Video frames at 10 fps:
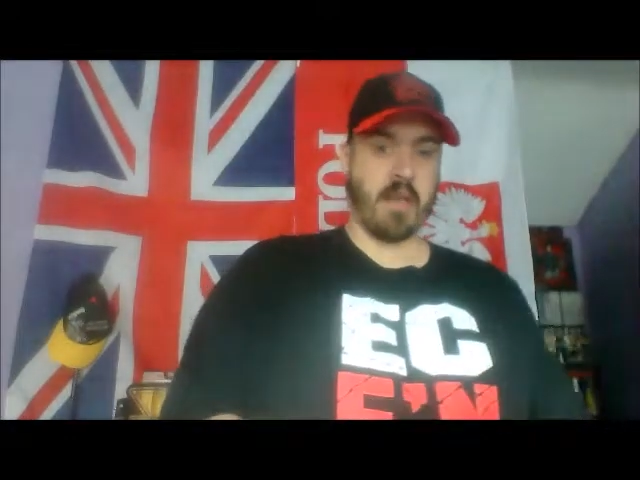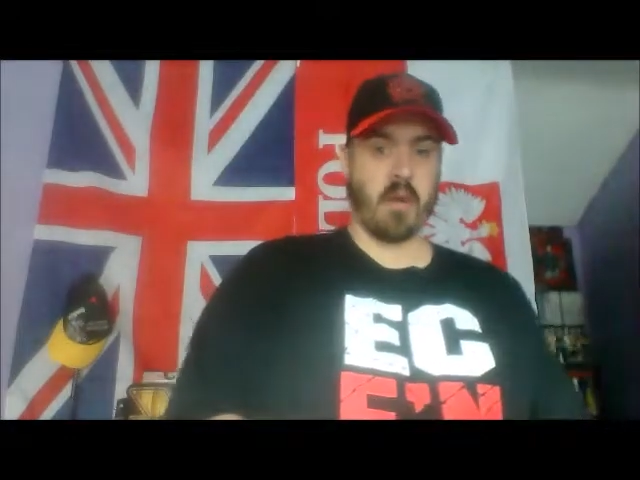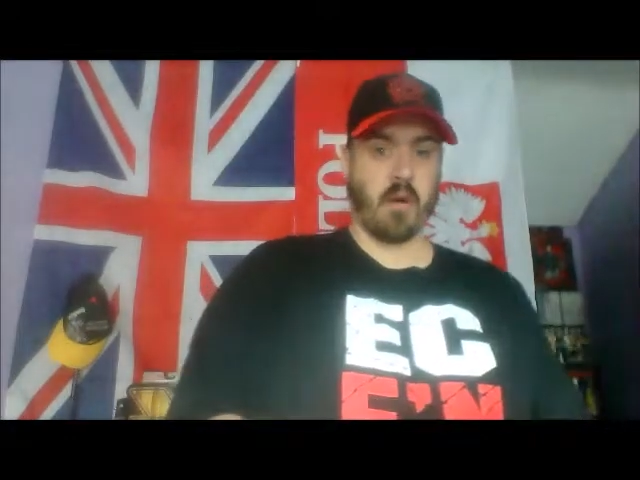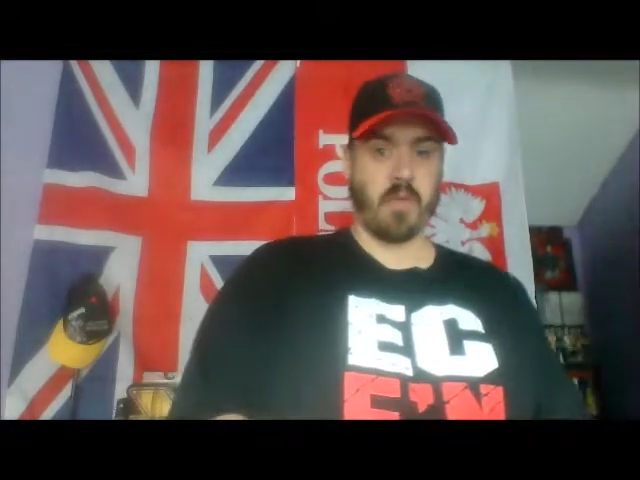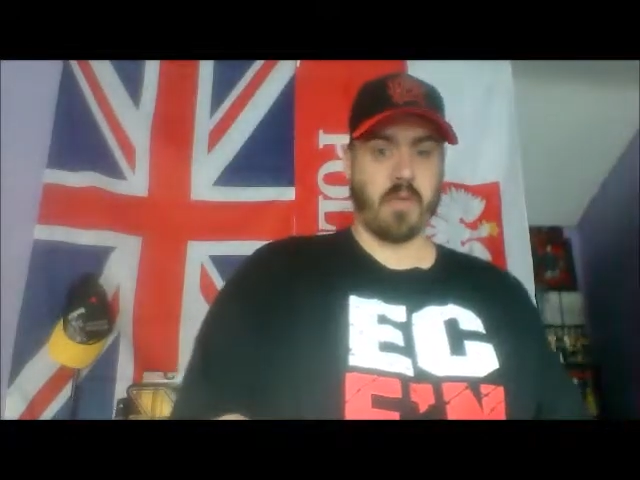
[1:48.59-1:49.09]

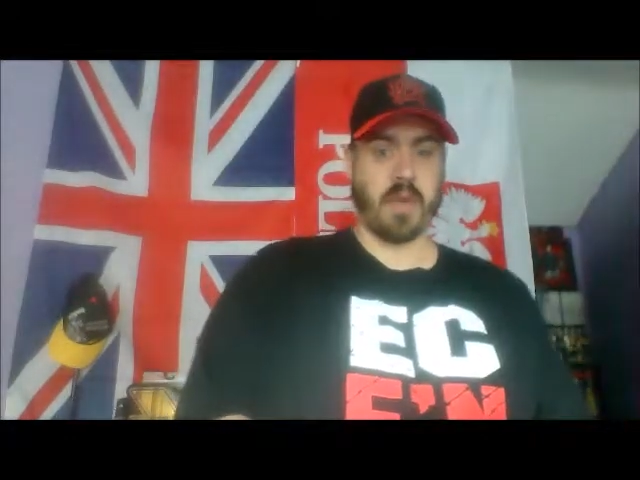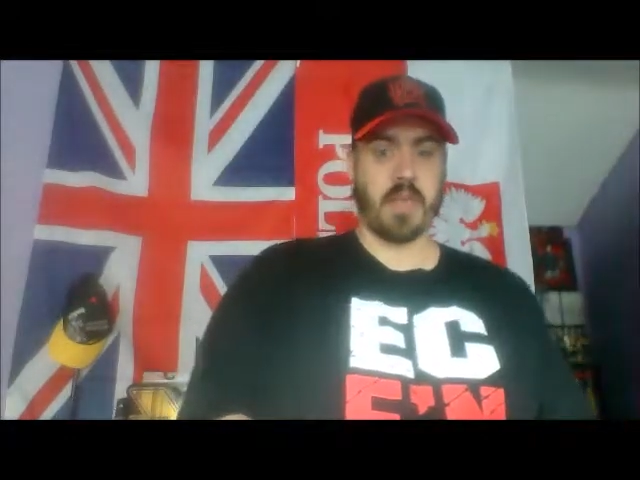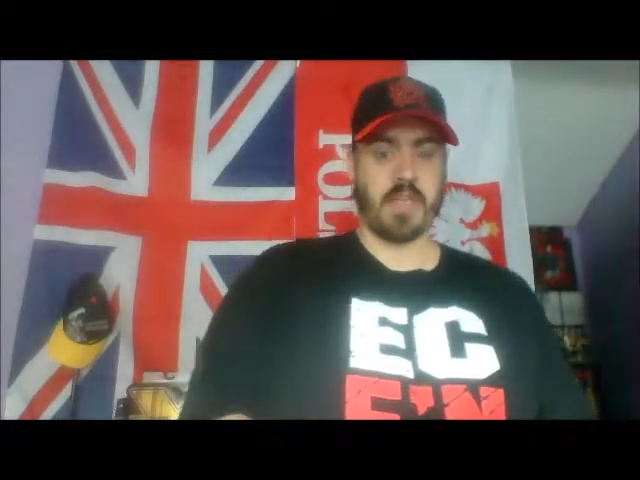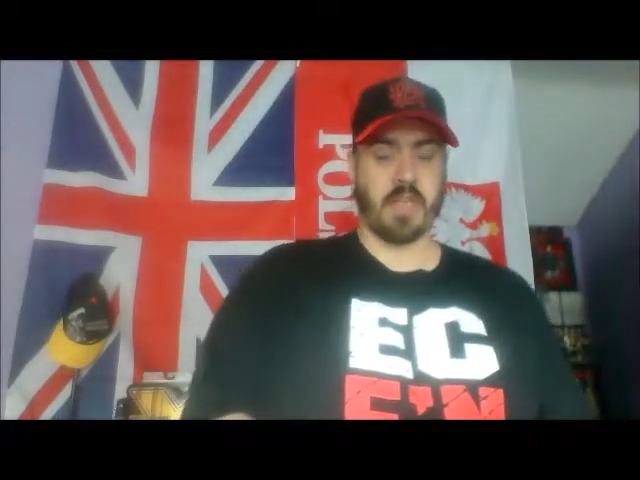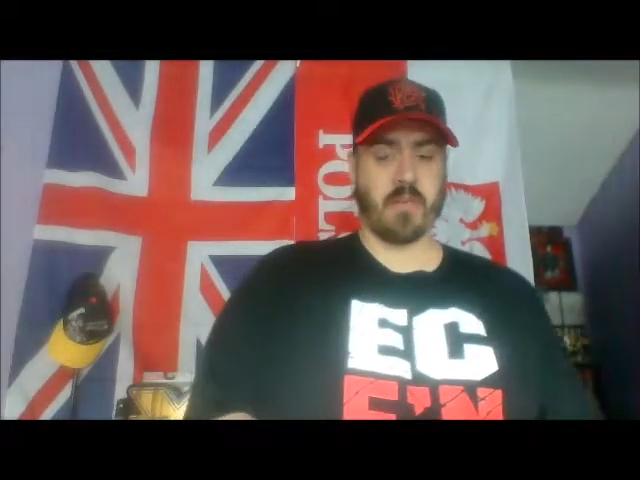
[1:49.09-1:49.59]
all three
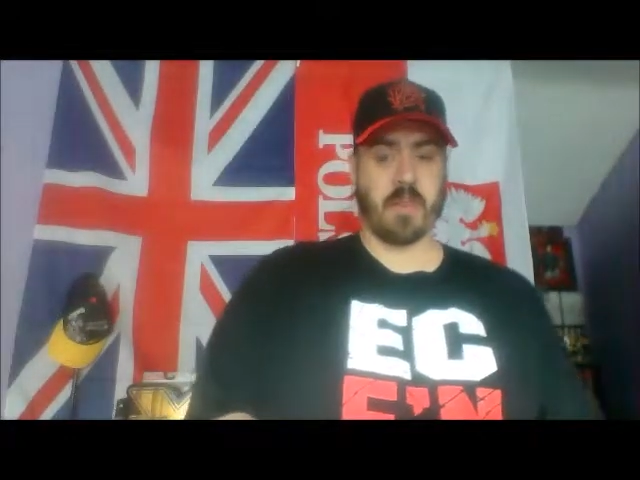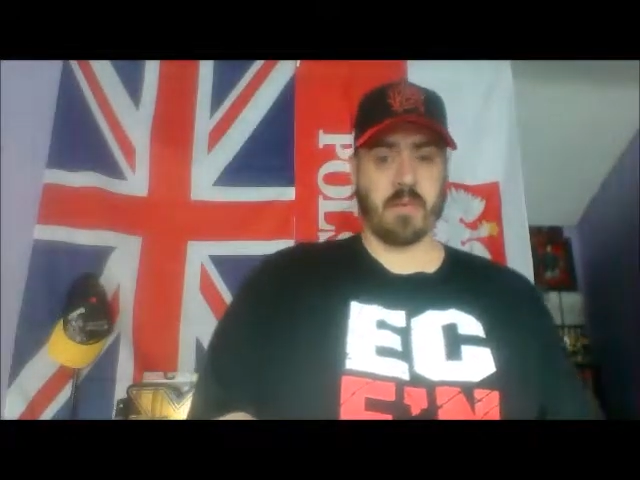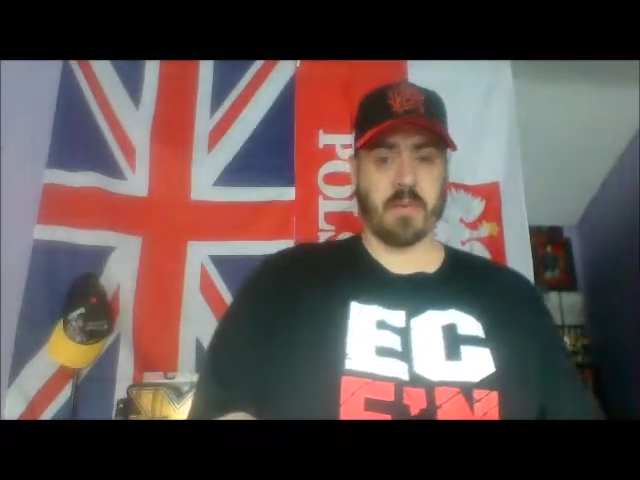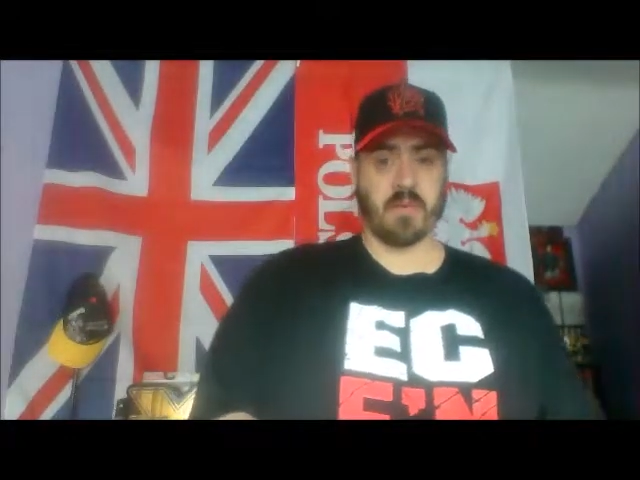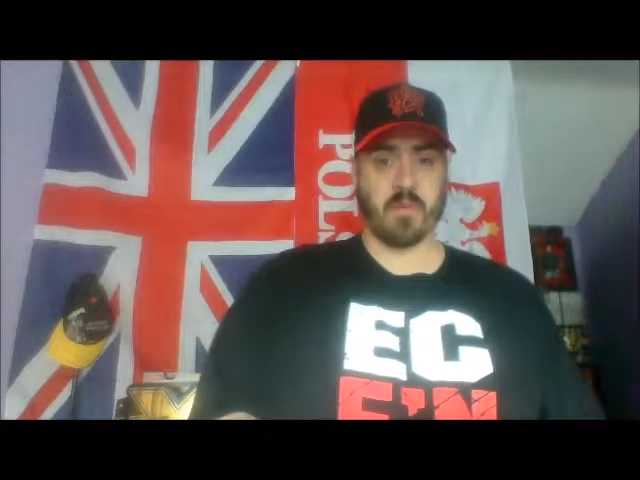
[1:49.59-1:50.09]
Shield
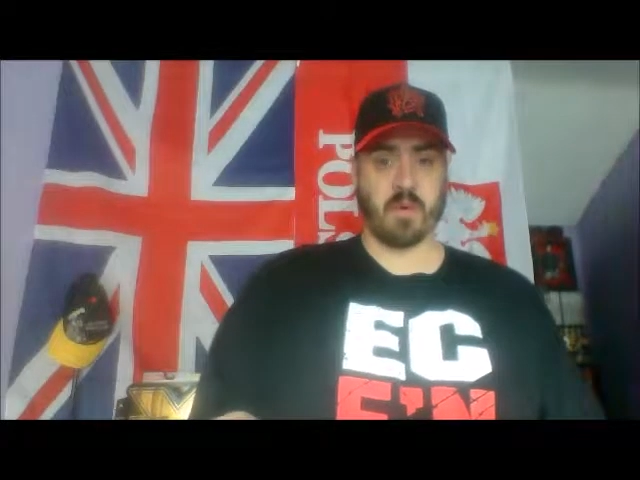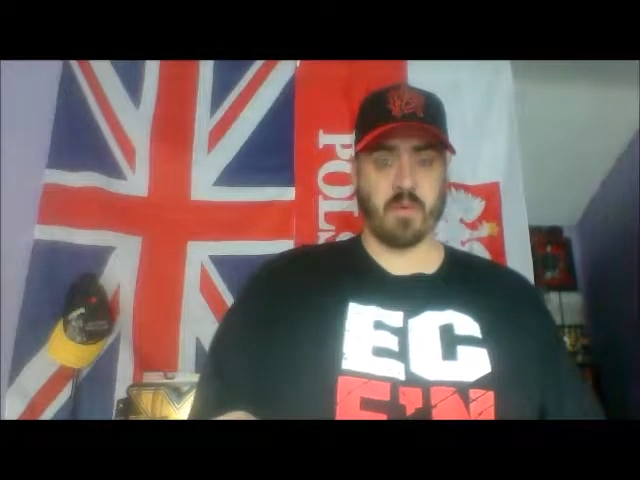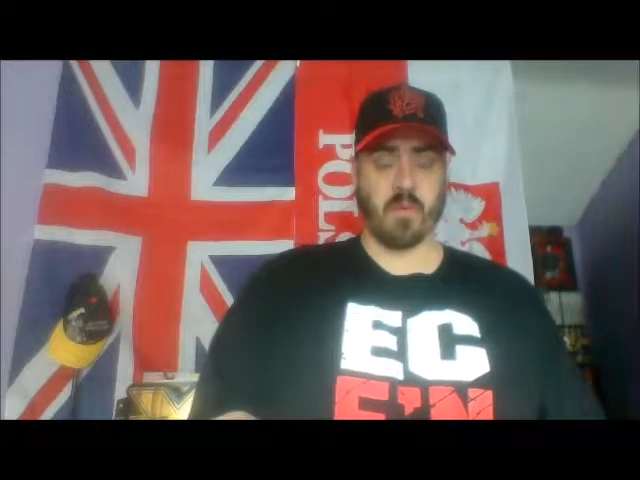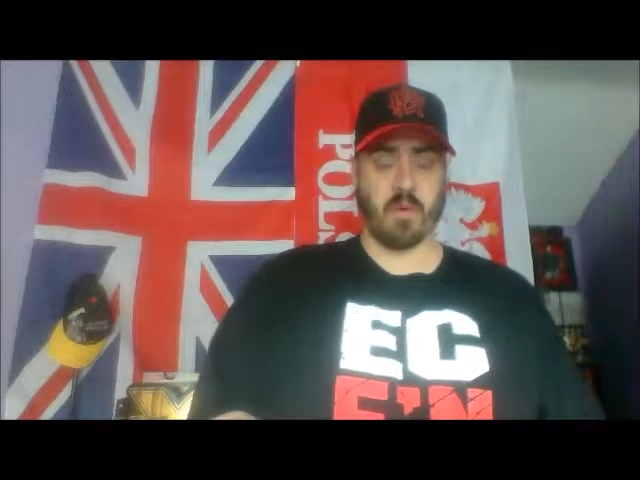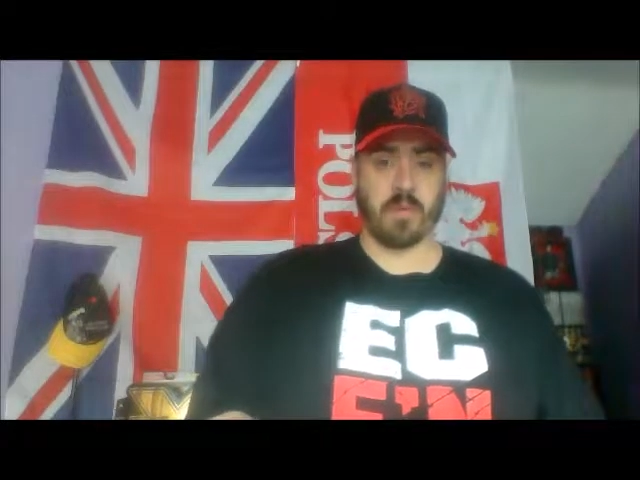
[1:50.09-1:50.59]
members were
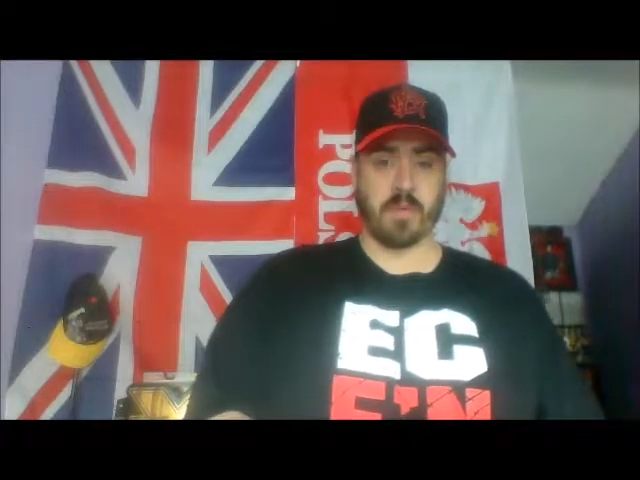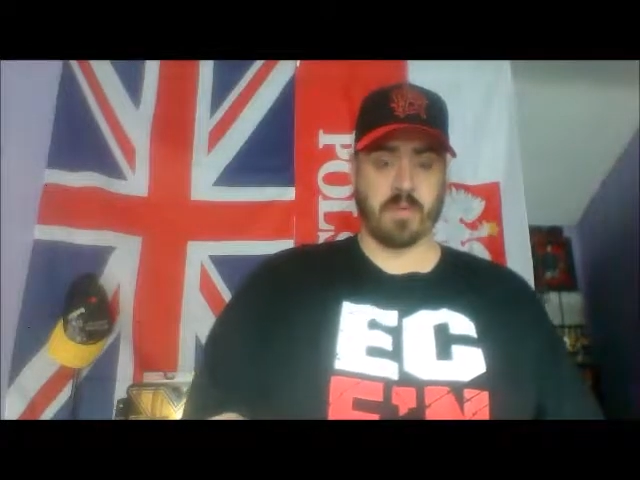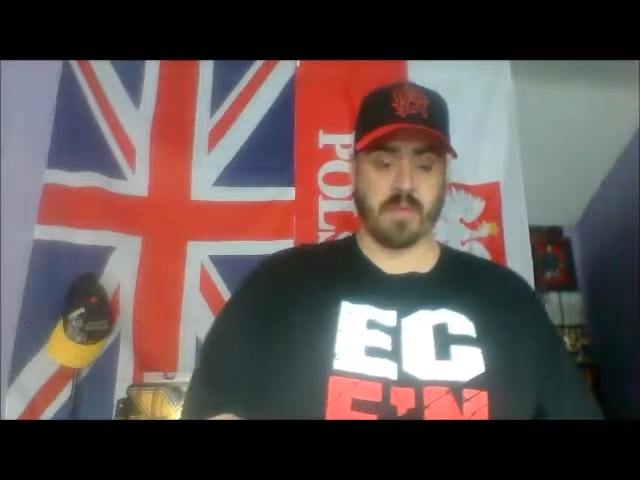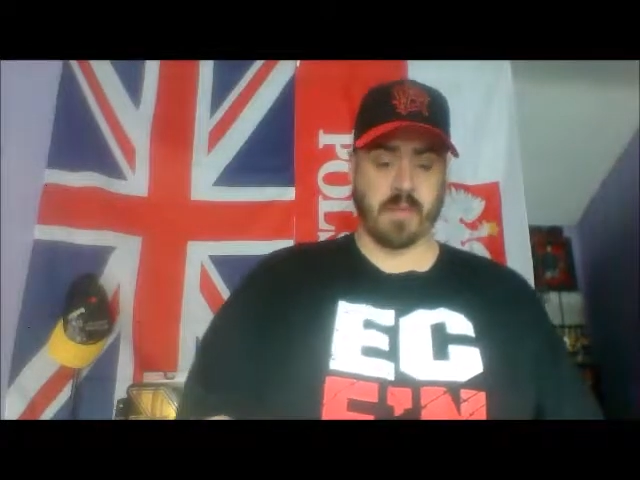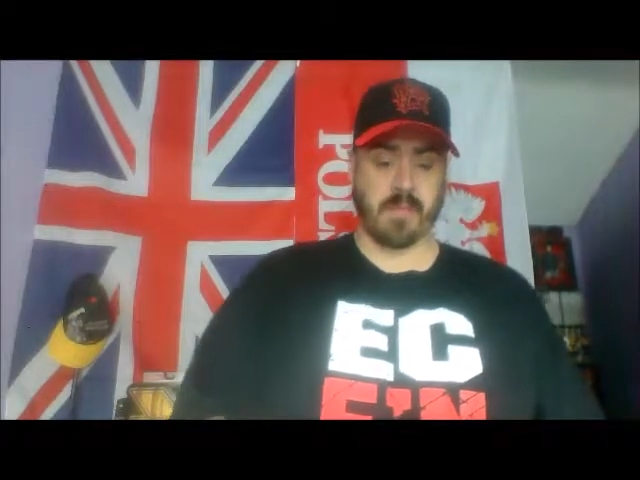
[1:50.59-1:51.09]
world
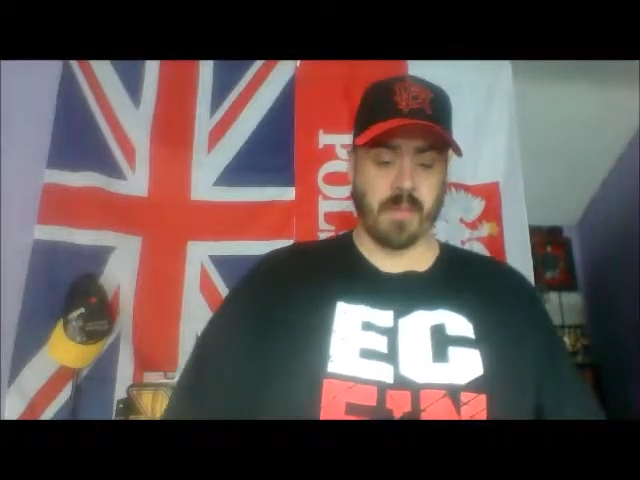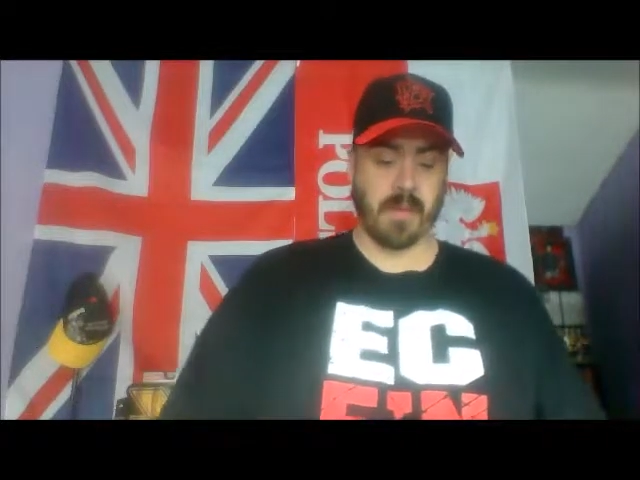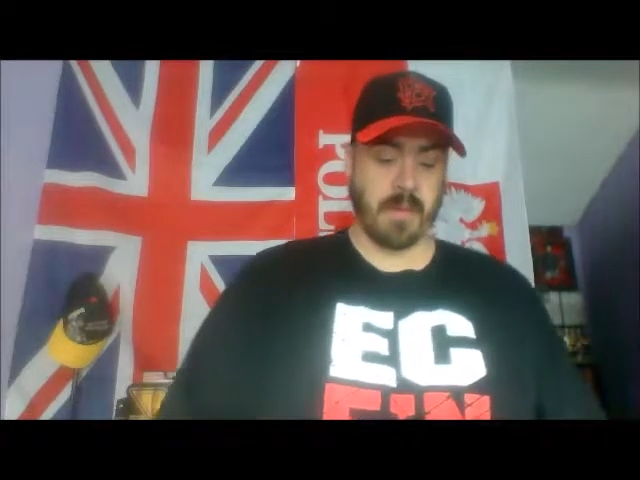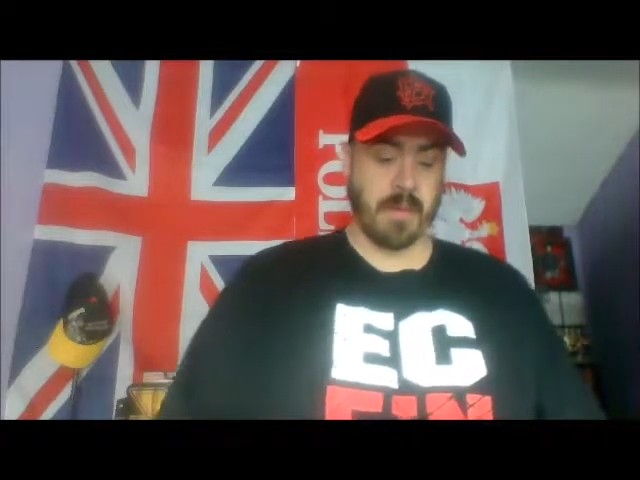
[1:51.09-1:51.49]
champion.